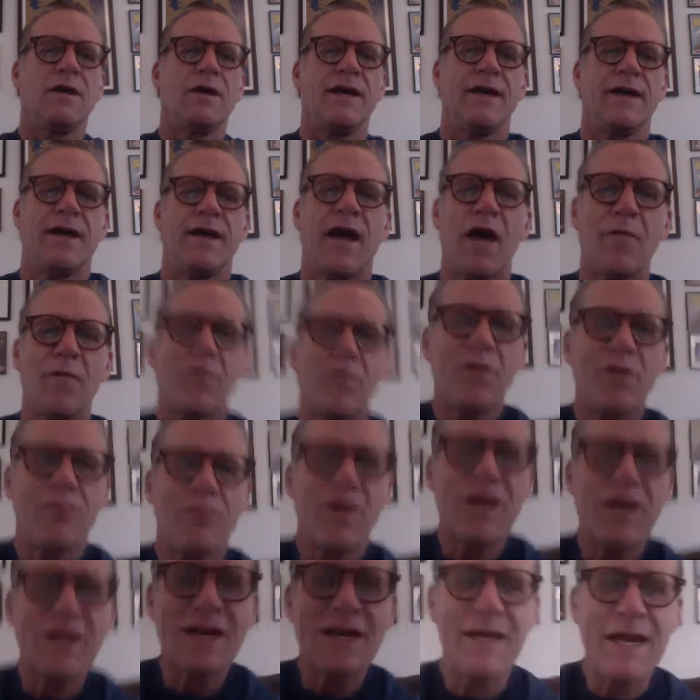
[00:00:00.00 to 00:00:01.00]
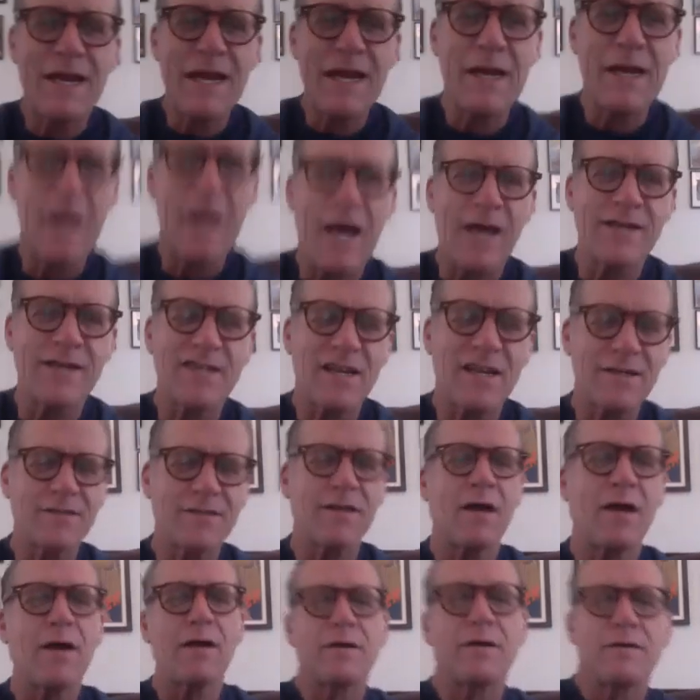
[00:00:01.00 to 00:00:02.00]
Happy rainy day, guys. I
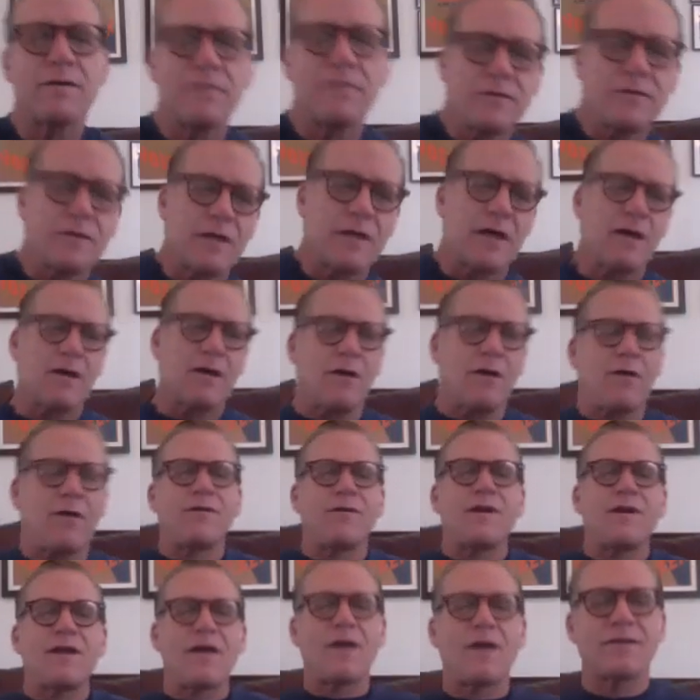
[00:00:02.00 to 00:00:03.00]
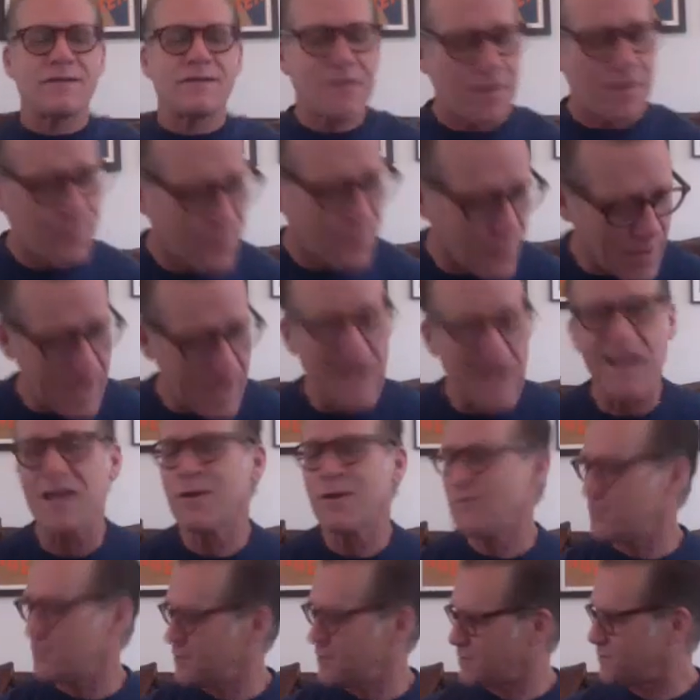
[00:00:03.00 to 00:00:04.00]
saw uh, already, I saw
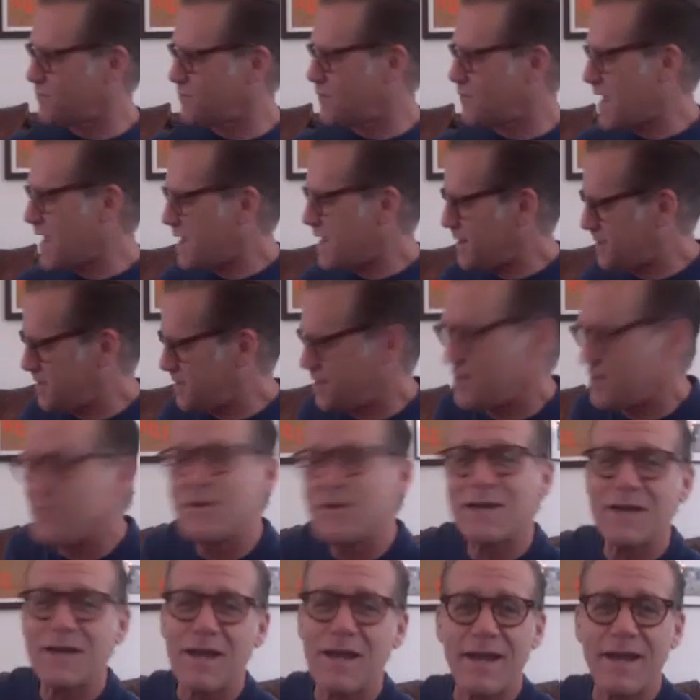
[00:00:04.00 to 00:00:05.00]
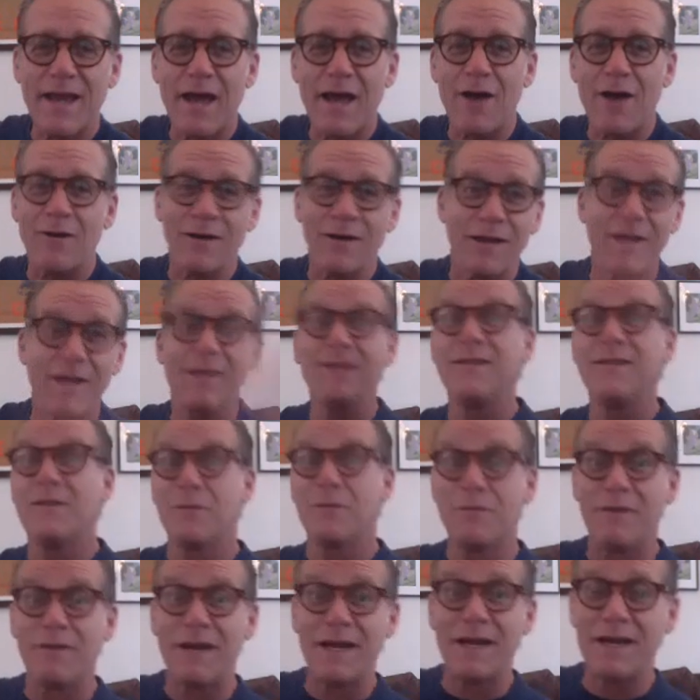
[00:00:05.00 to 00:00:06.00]
Franny was wet. She went like out in the
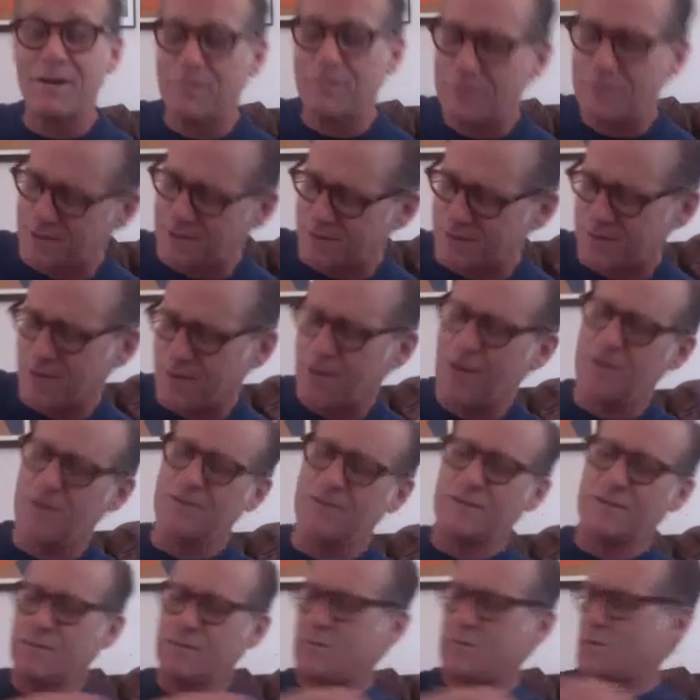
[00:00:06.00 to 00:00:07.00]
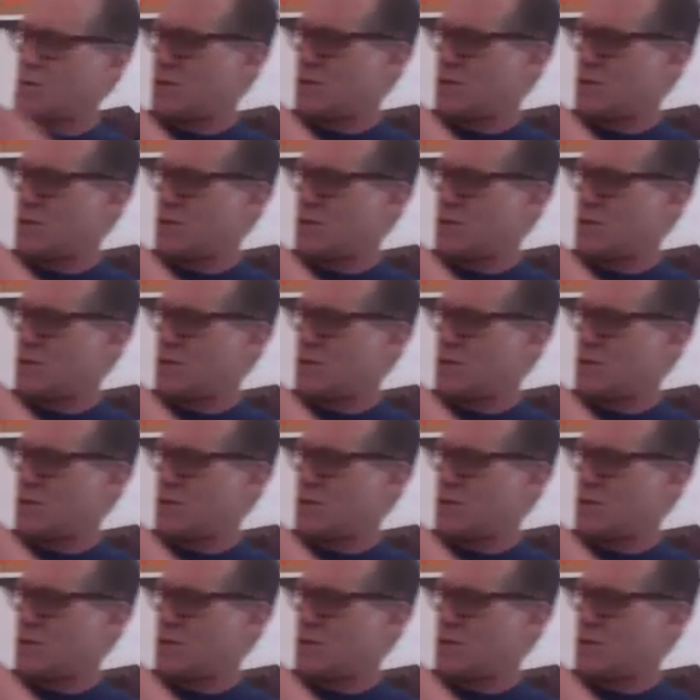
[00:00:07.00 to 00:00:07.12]
rain, which is awesome.